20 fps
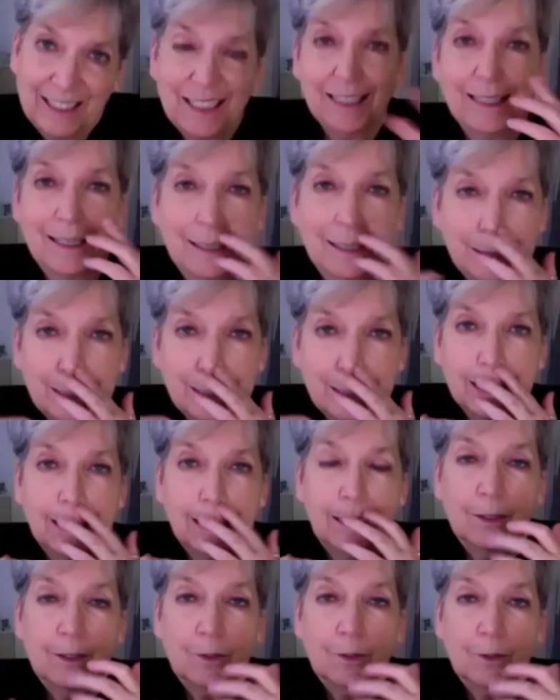
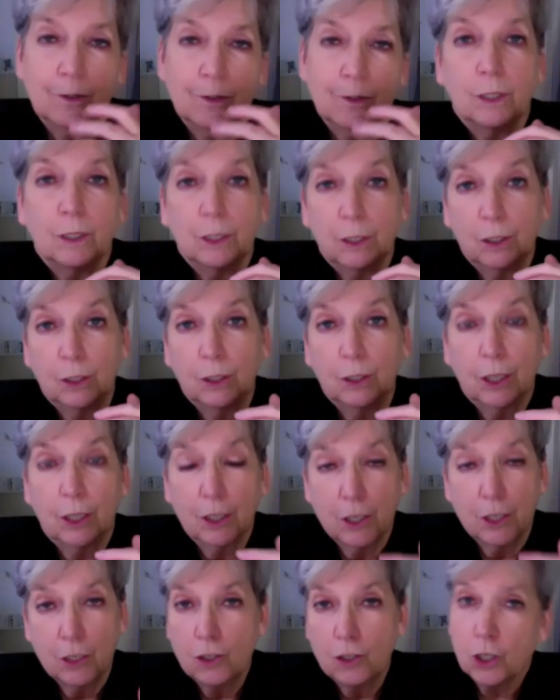says, well, are
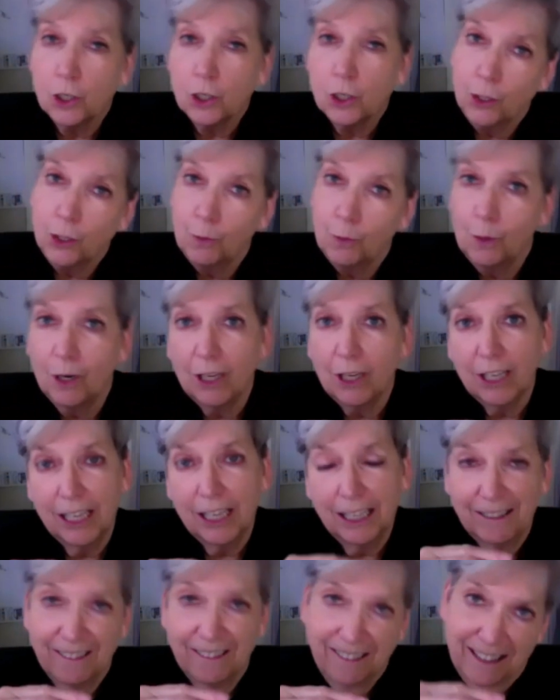you sure you want
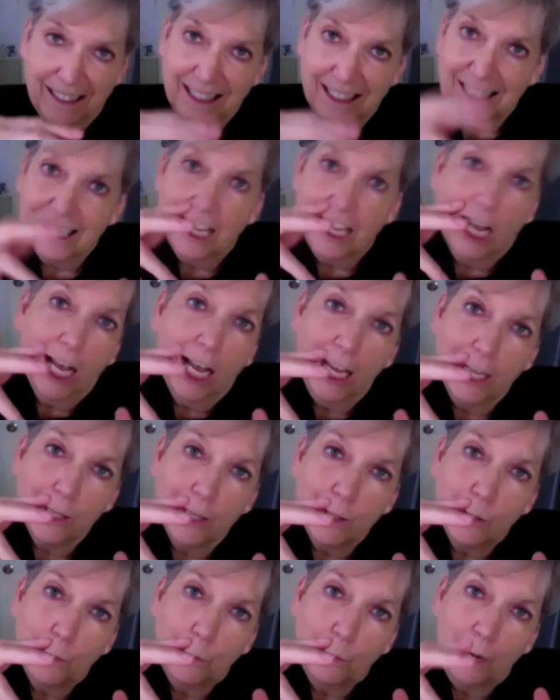it this high in
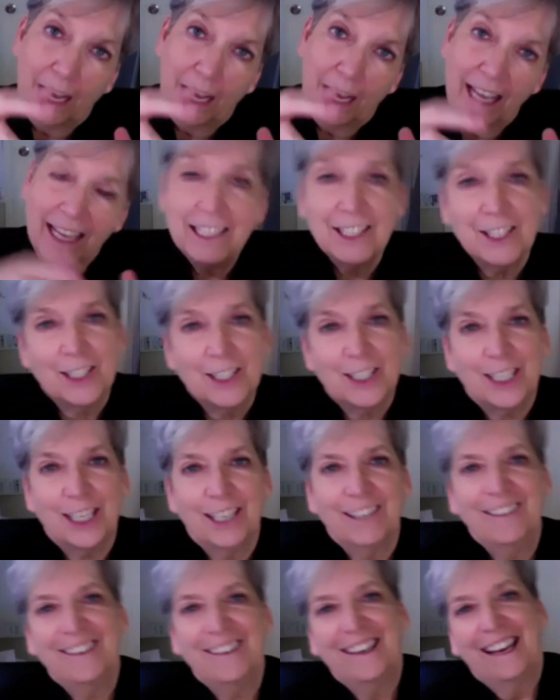the waist?
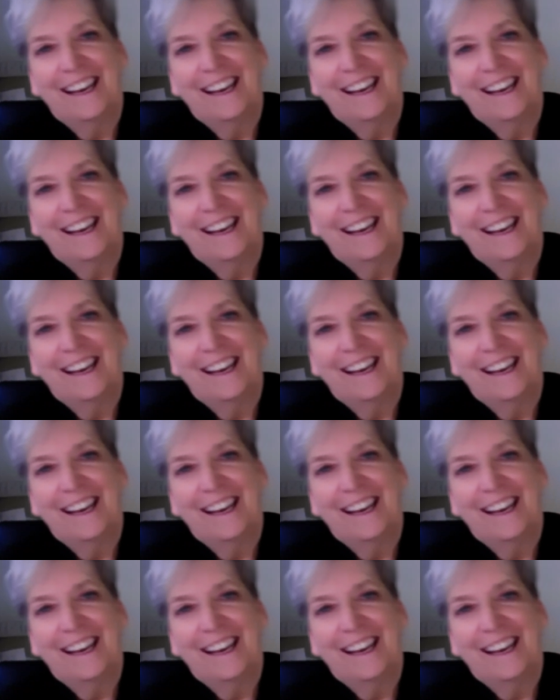And